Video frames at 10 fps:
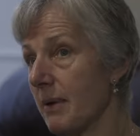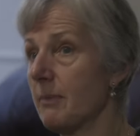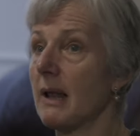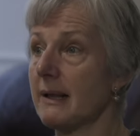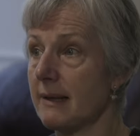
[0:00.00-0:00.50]

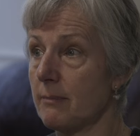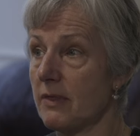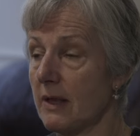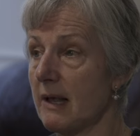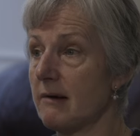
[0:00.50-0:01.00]
People like
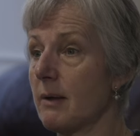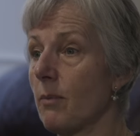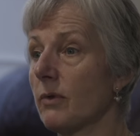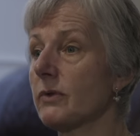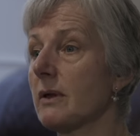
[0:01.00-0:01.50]
Timothy Leary
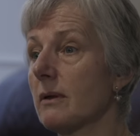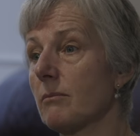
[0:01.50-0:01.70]
wanting